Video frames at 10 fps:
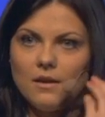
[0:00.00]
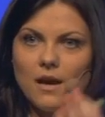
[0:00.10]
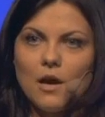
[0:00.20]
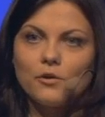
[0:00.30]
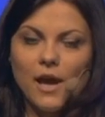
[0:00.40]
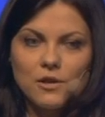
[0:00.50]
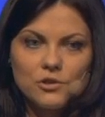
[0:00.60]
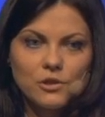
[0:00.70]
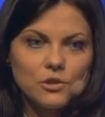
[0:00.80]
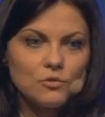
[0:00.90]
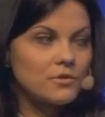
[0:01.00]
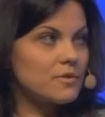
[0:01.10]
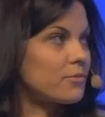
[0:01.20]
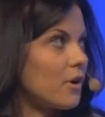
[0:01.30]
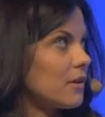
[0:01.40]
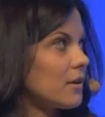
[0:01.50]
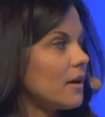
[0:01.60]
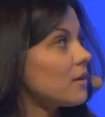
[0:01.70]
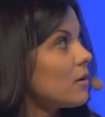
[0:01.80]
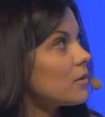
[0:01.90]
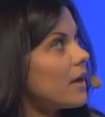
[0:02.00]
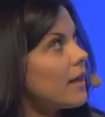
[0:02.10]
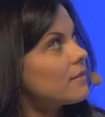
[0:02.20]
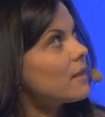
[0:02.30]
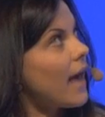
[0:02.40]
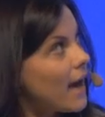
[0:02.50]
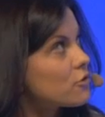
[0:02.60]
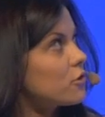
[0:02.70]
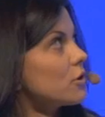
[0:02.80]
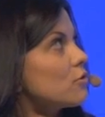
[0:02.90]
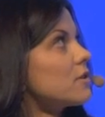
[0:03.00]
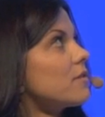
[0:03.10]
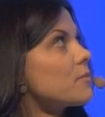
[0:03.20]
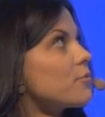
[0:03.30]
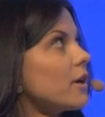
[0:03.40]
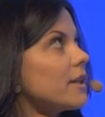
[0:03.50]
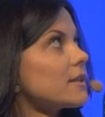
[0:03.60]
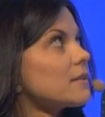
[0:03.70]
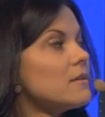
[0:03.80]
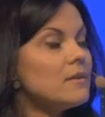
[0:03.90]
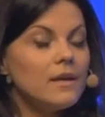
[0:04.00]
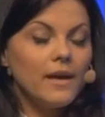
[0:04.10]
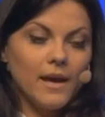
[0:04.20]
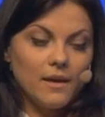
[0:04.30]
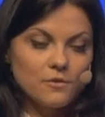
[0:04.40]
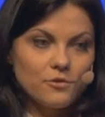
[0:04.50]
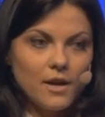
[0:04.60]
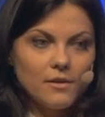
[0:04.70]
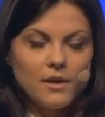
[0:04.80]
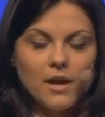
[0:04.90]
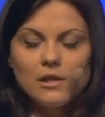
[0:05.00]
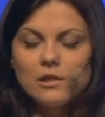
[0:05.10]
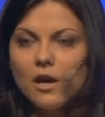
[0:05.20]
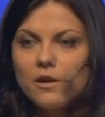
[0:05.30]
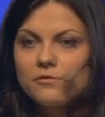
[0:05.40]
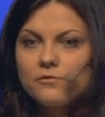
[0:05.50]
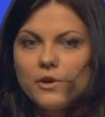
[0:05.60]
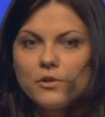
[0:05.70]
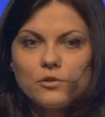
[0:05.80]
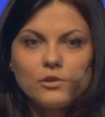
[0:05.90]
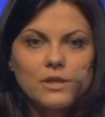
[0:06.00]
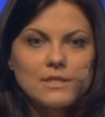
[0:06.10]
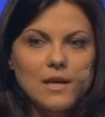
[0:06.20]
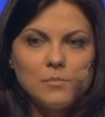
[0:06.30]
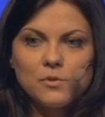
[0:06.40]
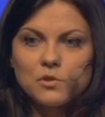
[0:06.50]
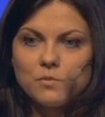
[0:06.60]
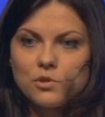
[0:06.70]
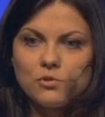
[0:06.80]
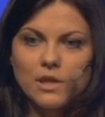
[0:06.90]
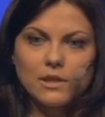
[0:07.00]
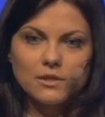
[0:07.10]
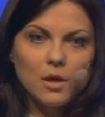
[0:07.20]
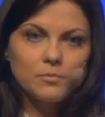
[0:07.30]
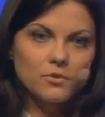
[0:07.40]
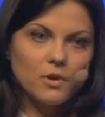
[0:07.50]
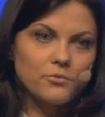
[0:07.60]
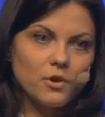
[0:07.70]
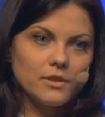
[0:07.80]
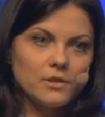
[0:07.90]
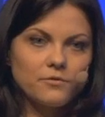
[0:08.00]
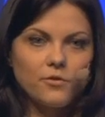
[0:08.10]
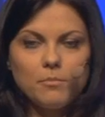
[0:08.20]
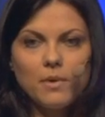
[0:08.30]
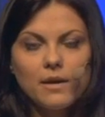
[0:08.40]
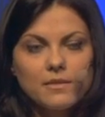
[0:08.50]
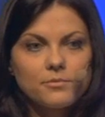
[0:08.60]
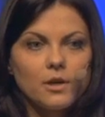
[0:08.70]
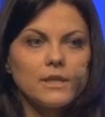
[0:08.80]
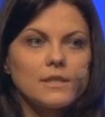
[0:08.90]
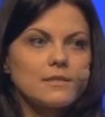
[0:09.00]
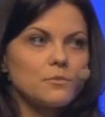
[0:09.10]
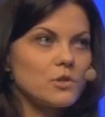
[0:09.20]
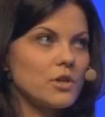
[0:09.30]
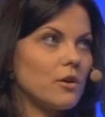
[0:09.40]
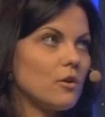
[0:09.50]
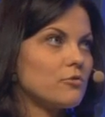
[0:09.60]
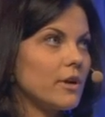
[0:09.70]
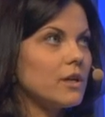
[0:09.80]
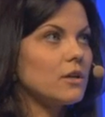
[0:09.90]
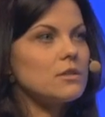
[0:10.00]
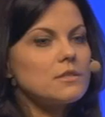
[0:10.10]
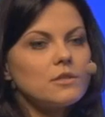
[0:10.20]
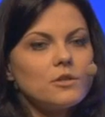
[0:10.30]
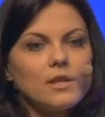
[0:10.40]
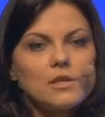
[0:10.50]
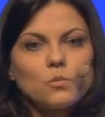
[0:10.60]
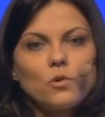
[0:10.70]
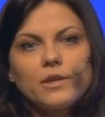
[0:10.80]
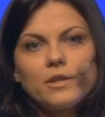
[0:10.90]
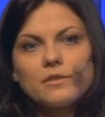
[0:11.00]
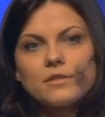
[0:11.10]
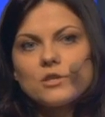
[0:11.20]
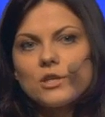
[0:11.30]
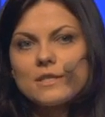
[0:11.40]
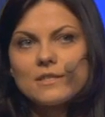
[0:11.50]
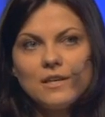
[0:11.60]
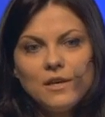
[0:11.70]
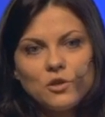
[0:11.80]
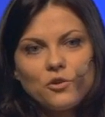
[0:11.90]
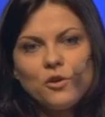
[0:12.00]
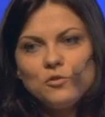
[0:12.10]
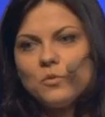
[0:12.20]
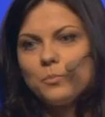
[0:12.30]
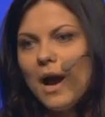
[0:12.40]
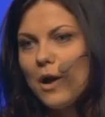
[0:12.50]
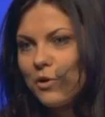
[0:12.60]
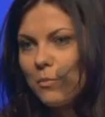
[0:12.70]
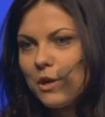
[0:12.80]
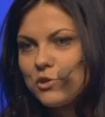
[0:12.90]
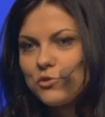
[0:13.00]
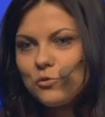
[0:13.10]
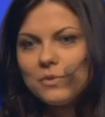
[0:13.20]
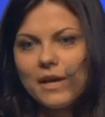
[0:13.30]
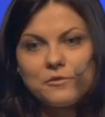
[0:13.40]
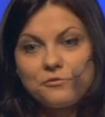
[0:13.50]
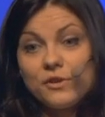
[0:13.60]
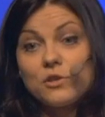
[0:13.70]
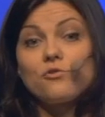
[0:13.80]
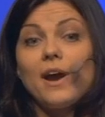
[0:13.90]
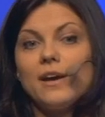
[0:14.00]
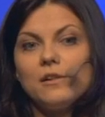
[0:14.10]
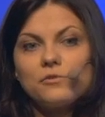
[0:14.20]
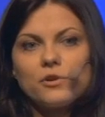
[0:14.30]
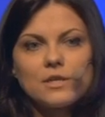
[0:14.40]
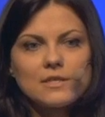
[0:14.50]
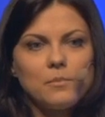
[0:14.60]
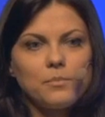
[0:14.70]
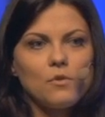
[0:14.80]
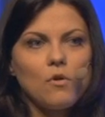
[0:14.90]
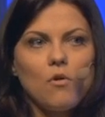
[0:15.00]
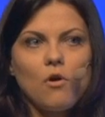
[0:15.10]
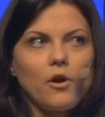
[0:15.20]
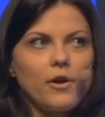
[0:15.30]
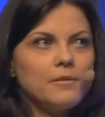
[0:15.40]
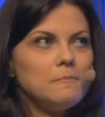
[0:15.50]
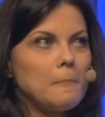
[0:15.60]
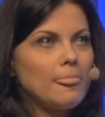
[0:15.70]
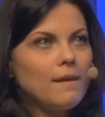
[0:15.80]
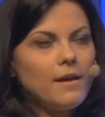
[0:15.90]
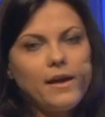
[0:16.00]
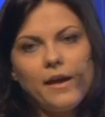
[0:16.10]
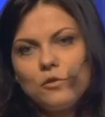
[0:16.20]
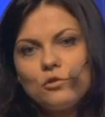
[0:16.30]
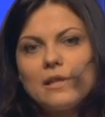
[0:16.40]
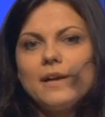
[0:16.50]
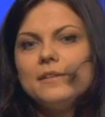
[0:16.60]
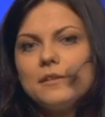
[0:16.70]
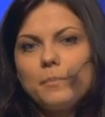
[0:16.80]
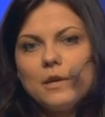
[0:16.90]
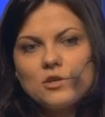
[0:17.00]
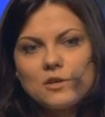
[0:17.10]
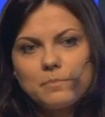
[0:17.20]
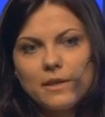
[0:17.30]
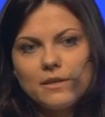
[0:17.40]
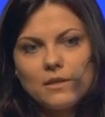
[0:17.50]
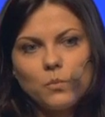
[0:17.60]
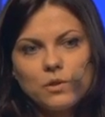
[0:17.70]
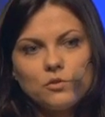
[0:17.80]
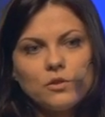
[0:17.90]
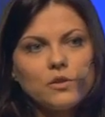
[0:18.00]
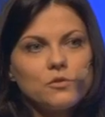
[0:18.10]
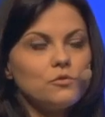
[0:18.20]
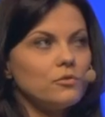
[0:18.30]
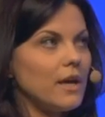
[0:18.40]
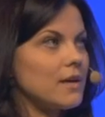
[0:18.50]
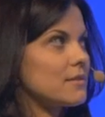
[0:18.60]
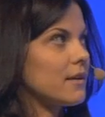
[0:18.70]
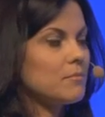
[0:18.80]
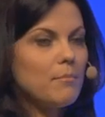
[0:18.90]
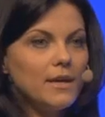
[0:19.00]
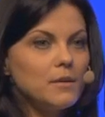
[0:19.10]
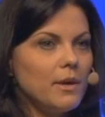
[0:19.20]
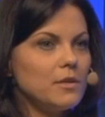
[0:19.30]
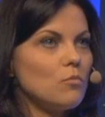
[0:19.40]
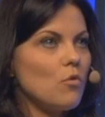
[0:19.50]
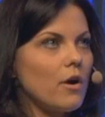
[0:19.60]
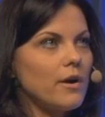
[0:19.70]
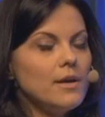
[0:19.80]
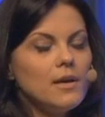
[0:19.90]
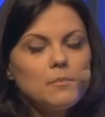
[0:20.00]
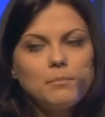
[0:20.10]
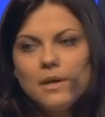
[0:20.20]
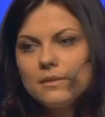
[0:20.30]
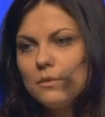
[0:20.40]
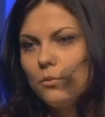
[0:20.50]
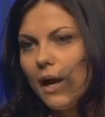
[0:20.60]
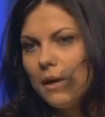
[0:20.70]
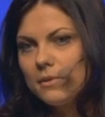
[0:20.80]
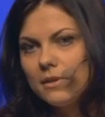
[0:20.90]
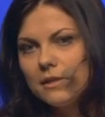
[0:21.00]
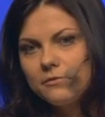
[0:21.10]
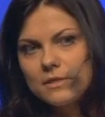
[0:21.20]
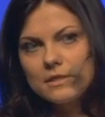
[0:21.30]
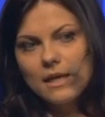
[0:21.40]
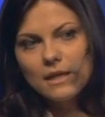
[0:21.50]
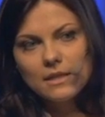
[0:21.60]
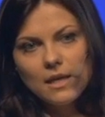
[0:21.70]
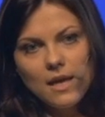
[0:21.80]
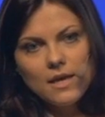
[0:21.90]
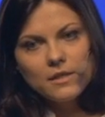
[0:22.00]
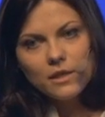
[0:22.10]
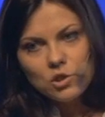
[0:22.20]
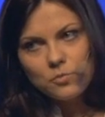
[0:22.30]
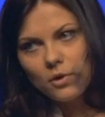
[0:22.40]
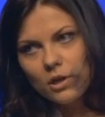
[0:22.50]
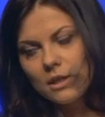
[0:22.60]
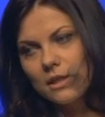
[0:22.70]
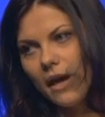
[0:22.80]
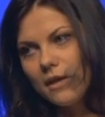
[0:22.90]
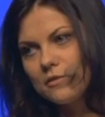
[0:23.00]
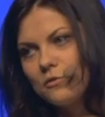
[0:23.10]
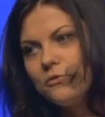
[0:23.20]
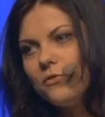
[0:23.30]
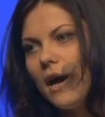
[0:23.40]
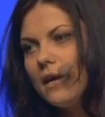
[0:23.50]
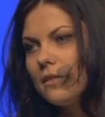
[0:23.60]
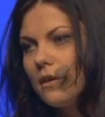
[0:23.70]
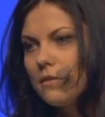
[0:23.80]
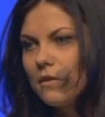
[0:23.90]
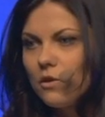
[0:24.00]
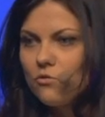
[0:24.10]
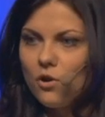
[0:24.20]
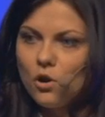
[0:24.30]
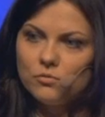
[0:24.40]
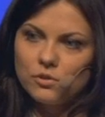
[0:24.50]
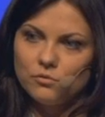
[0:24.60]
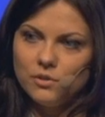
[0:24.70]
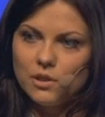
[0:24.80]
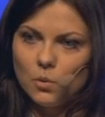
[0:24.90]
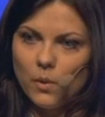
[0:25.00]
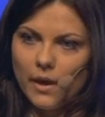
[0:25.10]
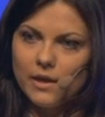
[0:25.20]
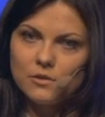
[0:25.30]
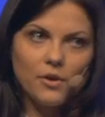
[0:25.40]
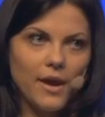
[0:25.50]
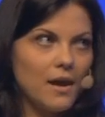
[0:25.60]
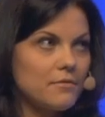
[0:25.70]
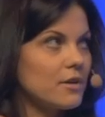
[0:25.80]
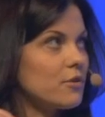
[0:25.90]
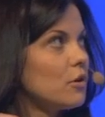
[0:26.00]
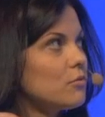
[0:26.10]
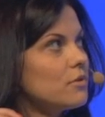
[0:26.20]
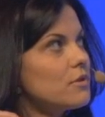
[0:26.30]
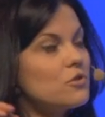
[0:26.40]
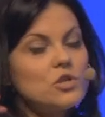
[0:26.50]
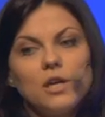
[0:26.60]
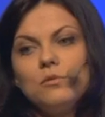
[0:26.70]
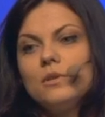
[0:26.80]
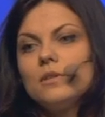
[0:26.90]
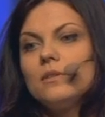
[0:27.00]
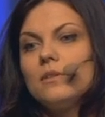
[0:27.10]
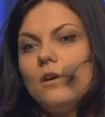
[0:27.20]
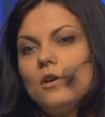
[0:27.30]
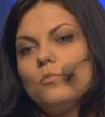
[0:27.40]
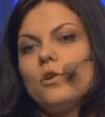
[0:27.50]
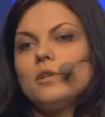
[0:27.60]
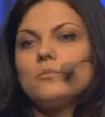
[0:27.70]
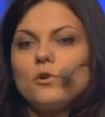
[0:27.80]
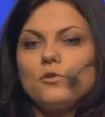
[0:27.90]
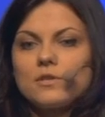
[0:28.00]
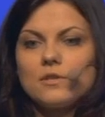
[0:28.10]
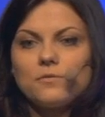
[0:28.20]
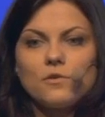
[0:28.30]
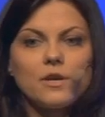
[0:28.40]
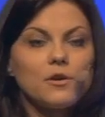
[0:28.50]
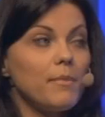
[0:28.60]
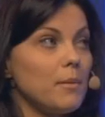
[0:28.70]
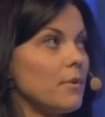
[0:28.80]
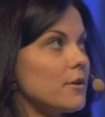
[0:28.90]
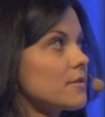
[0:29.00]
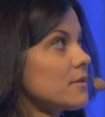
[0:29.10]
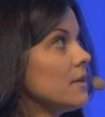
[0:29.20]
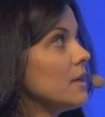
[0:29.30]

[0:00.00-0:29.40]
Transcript: how to actually use the product and actually using the product. And there are a lot of very good examples which you can adopt to your product from other products which are already considered as working, such as your own power mushroom like free trial, for example, or a good landing page explaining what you can do next, and many, many more. But what I believe is that each product has to find their own unique way to have their own genuine onboarding process for their members.